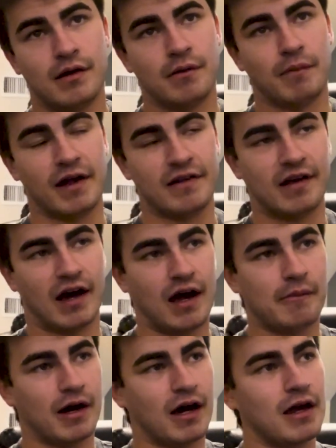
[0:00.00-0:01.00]
by the
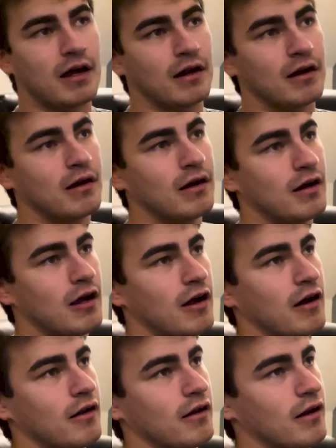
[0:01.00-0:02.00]
time
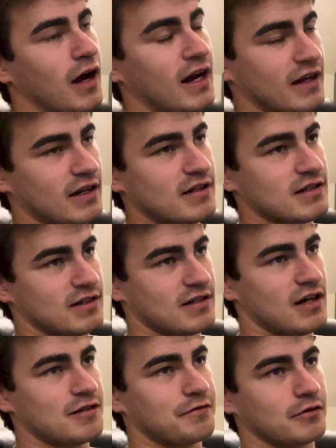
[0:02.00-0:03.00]
I get
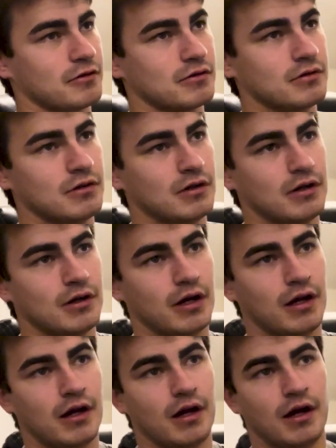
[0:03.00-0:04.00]
successful...
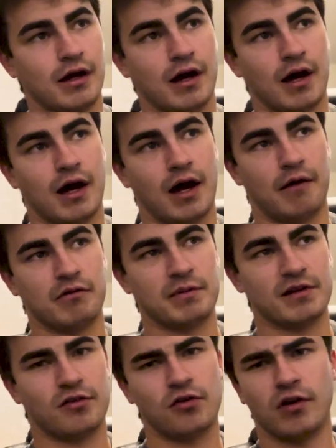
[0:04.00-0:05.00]
I'm going to
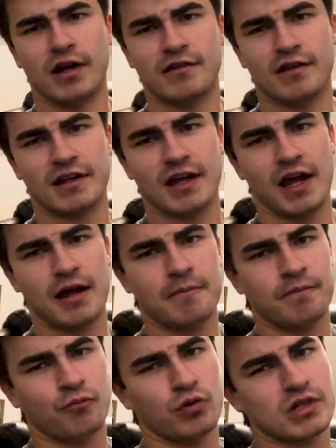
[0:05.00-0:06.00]
be too late to the
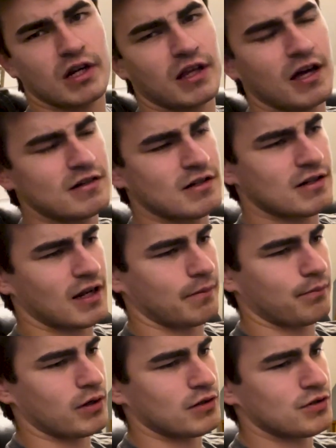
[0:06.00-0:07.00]
game, which I guess is
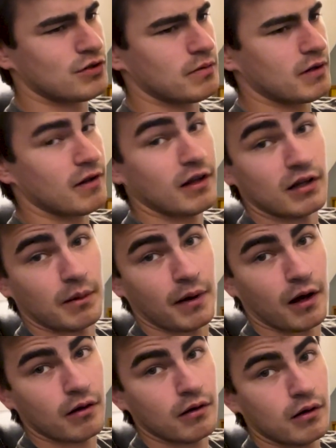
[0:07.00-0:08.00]
like pretty stupid to think
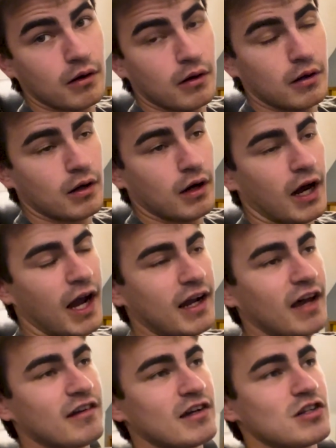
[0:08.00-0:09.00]
about. I
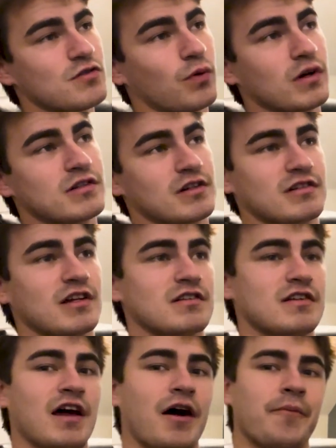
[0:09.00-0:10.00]
guess I just want success
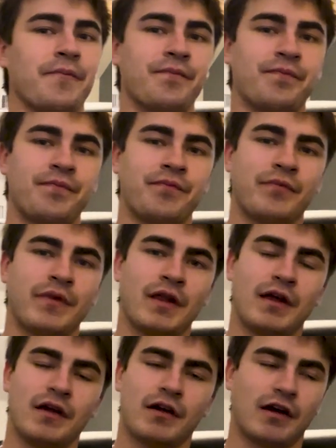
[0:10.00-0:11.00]
now
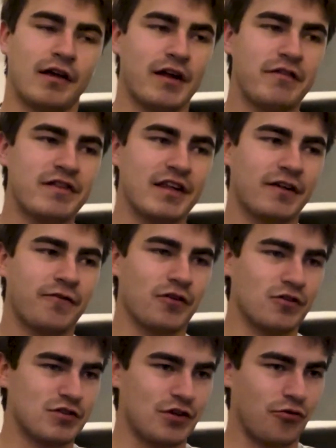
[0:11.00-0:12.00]
because everything
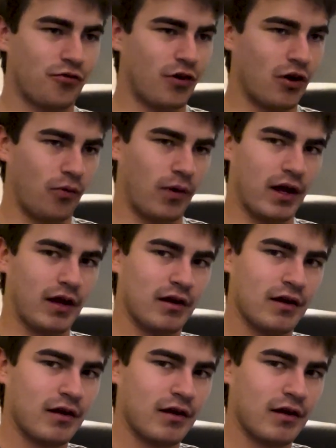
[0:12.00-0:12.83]
feels so far away